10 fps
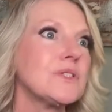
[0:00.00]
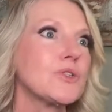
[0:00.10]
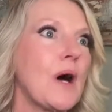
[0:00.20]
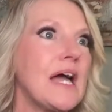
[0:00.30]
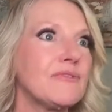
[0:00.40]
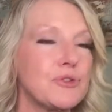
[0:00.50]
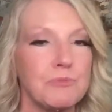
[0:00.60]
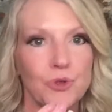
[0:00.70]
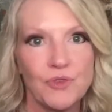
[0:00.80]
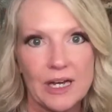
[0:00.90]
So I have to
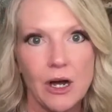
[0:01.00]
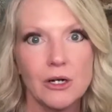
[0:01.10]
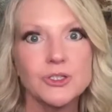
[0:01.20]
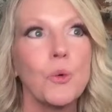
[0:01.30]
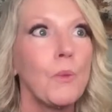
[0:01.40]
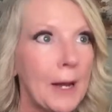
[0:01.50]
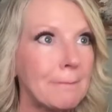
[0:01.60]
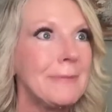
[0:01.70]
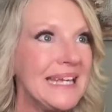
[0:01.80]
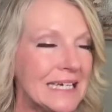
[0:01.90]
move that call to
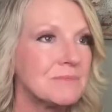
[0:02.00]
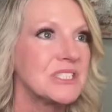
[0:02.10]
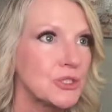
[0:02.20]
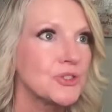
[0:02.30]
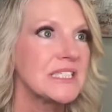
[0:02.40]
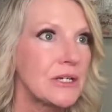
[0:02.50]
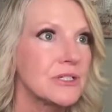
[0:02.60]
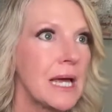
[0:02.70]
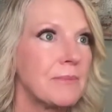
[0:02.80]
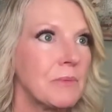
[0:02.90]
1 p.m. Central Standard
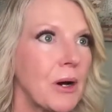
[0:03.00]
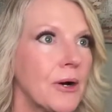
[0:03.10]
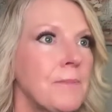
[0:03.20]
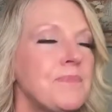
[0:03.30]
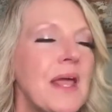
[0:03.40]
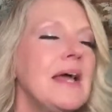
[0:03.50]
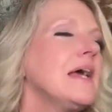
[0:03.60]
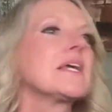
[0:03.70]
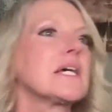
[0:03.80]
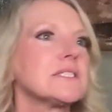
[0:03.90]
Time tomorrow
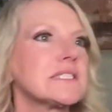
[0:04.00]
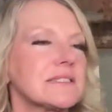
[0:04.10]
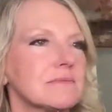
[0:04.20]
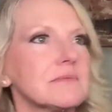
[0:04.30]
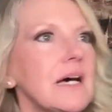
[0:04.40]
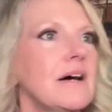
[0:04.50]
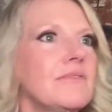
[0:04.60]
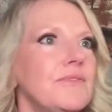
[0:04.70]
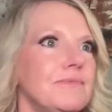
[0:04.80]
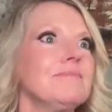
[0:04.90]
because
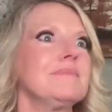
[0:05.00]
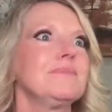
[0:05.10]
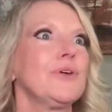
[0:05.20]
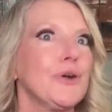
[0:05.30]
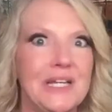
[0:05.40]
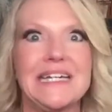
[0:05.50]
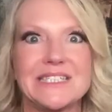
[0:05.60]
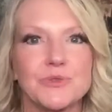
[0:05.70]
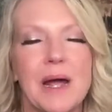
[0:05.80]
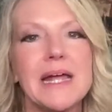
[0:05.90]
of her
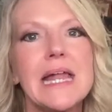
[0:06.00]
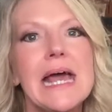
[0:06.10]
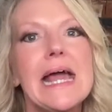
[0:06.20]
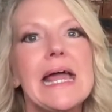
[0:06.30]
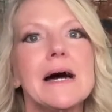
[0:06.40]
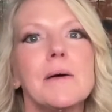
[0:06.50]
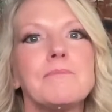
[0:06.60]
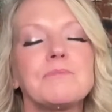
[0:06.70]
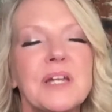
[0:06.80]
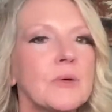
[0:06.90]
kids, right?
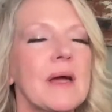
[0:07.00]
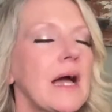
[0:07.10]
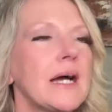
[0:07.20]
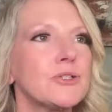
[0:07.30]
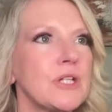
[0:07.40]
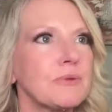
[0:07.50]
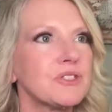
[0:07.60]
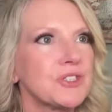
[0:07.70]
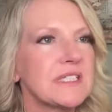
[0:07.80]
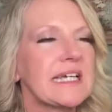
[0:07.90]
But anyway, I do that as
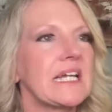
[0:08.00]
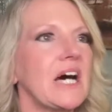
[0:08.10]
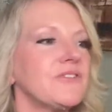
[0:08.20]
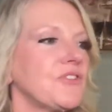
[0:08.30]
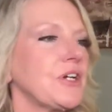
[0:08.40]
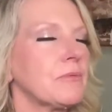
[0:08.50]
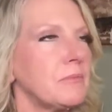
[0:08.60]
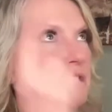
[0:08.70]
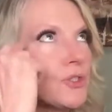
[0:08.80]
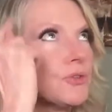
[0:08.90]
soon as I get off of here.
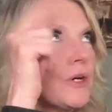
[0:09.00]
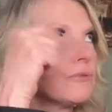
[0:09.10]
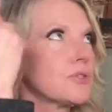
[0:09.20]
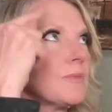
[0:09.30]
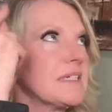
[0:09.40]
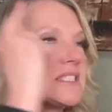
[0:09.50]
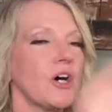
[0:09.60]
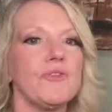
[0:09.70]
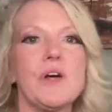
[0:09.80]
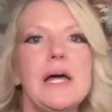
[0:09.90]
Mental note to myself.